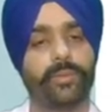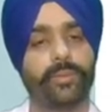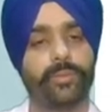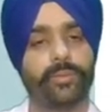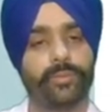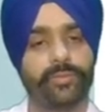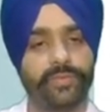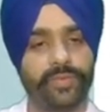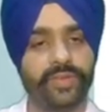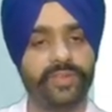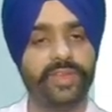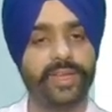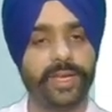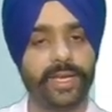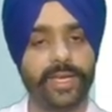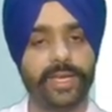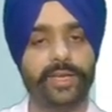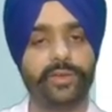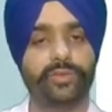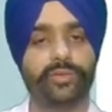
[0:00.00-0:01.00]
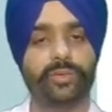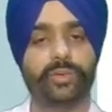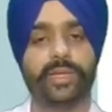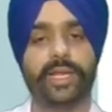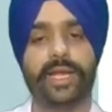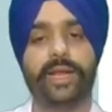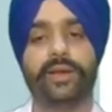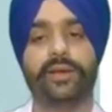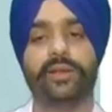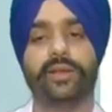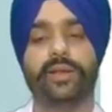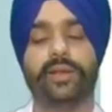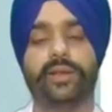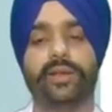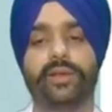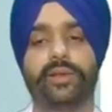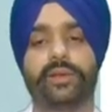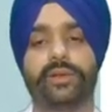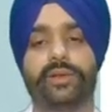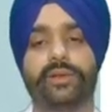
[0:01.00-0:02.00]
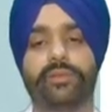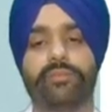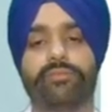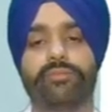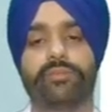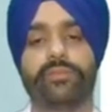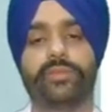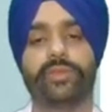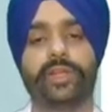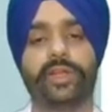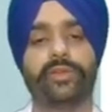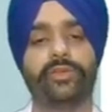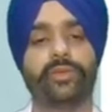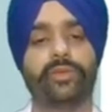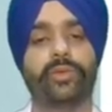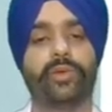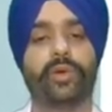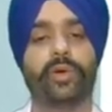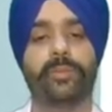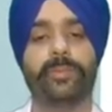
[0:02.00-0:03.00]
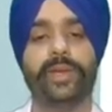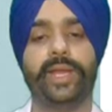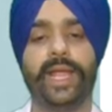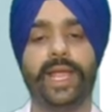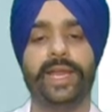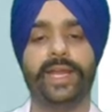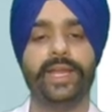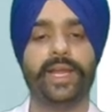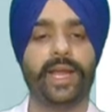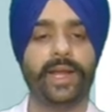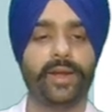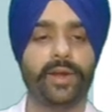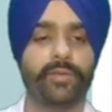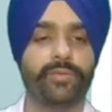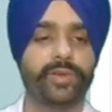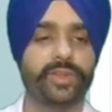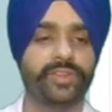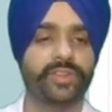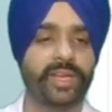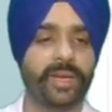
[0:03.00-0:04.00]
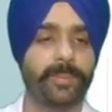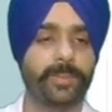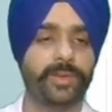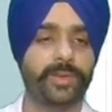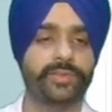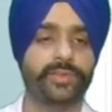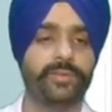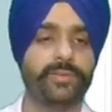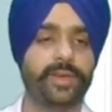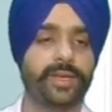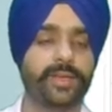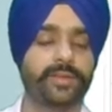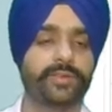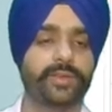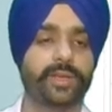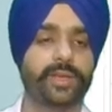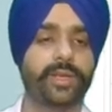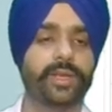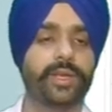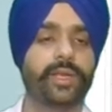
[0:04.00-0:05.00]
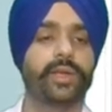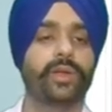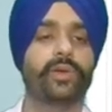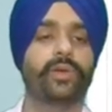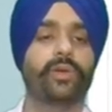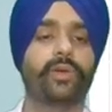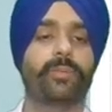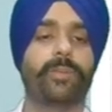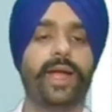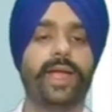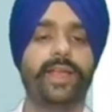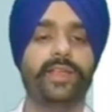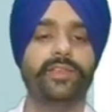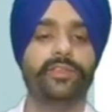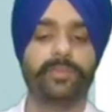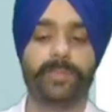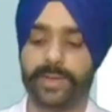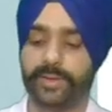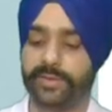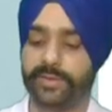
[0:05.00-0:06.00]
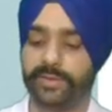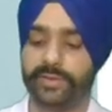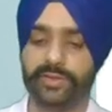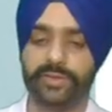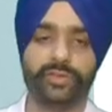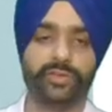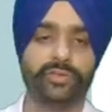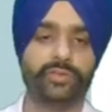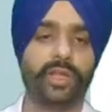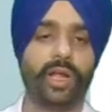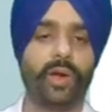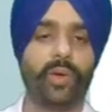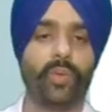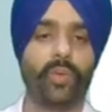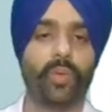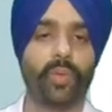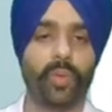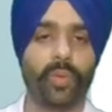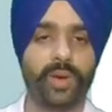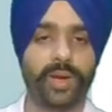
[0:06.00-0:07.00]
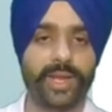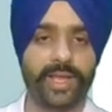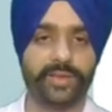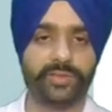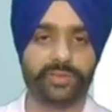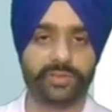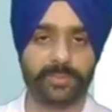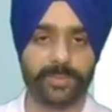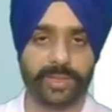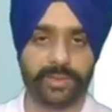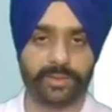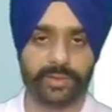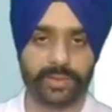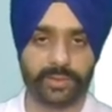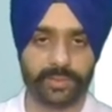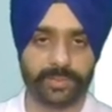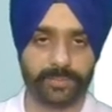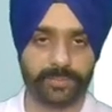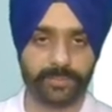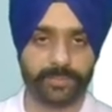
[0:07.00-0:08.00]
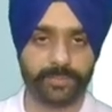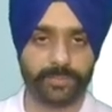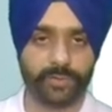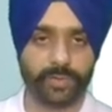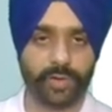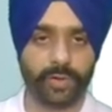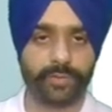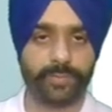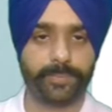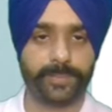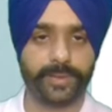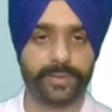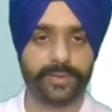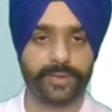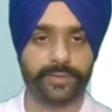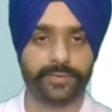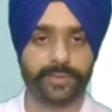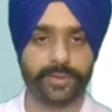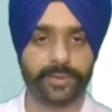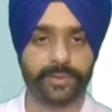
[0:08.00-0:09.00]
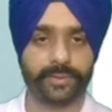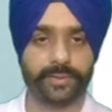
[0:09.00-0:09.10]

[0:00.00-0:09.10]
physically, so that there should not be any kind of discrepancy, we can say. Now, by inspection, this is the oldest method of purchasing.